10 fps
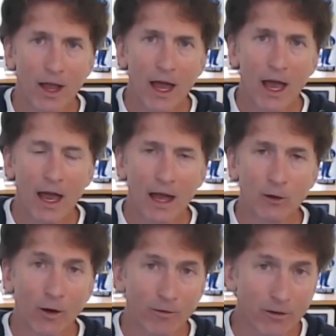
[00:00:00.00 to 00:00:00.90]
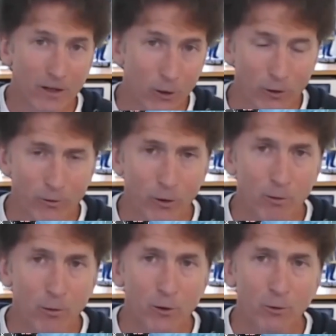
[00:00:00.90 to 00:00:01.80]
and you have skills for the
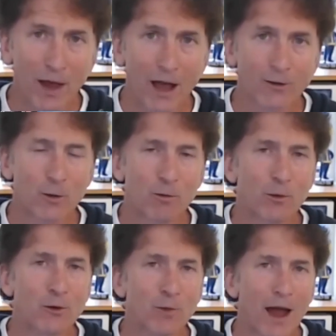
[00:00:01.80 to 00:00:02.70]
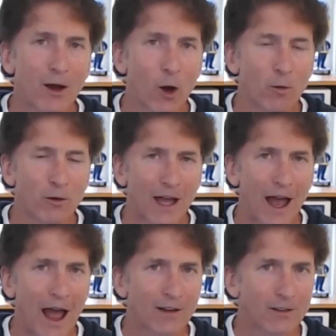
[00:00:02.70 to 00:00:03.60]
boost pack. So the boost pack almost
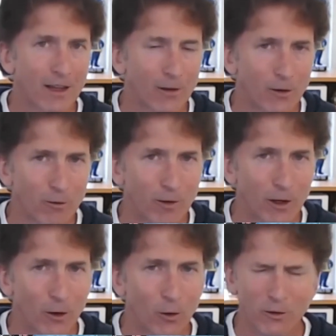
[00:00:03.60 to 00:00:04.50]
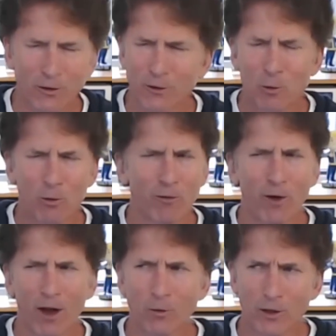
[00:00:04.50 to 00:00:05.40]
acts like this vehicle. It's super
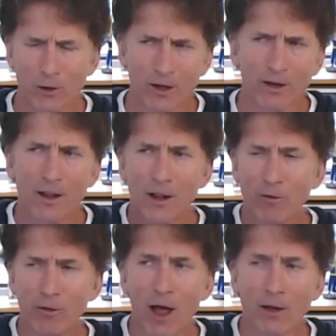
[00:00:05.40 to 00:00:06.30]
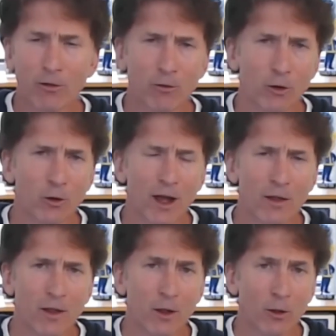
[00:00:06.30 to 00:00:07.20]
fun where you can fly through, and
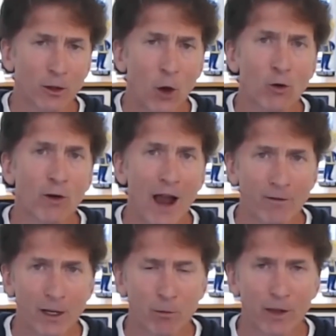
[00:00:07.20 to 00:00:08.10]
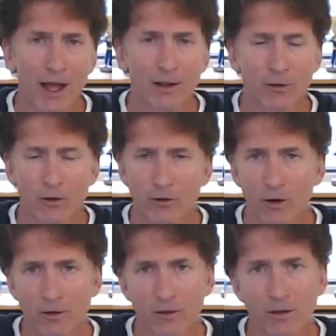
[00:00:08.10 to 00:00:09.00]
then the low gravity planets are
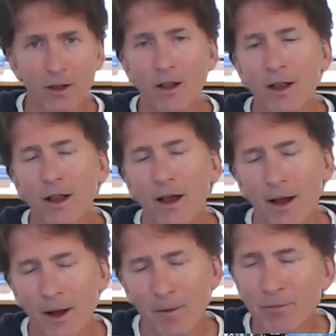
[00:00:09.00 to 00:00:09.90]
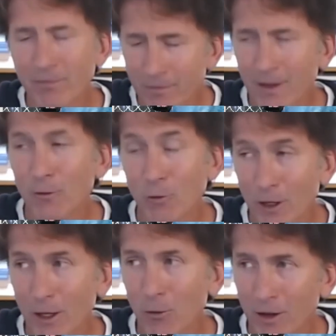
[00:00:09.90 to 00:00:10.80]
just really,
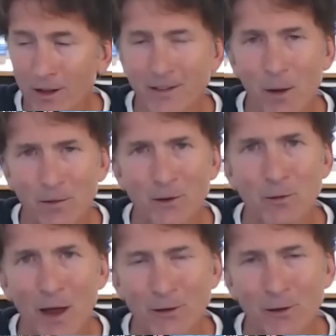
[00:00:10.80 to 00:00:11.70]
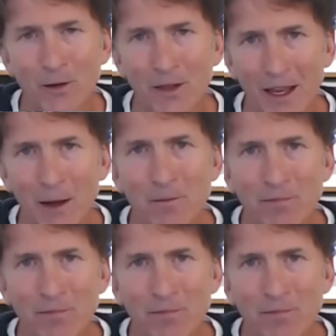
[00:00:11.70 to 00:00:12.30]
really something special in the game.